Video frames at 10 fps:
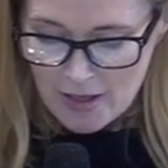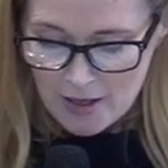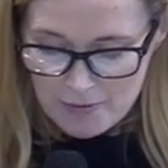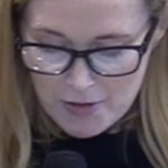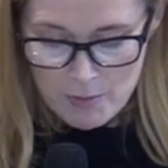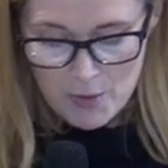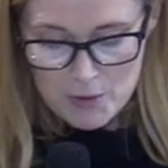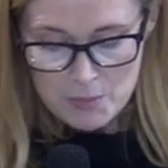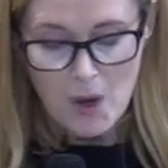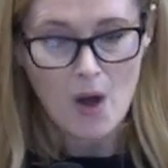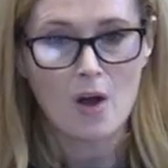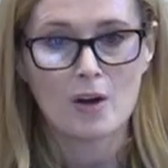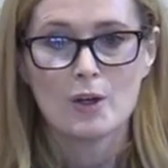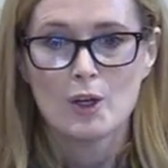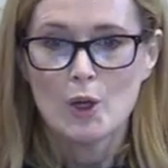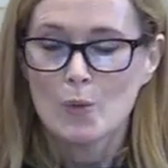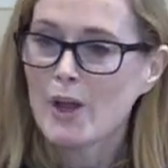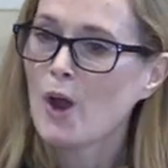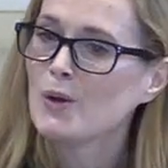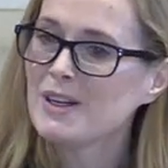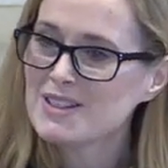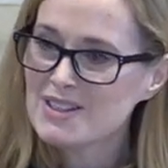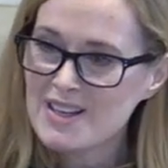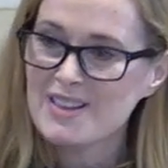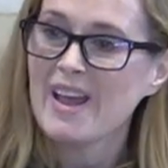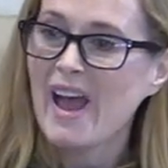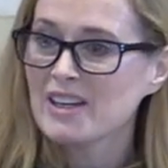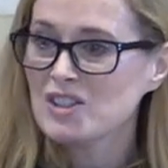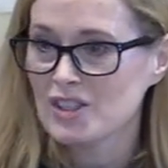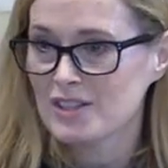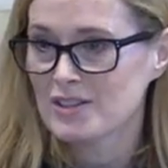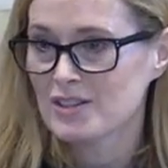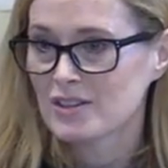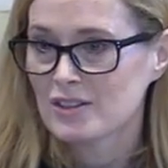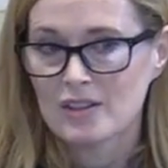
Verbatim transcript: and for the most part, we only see the edges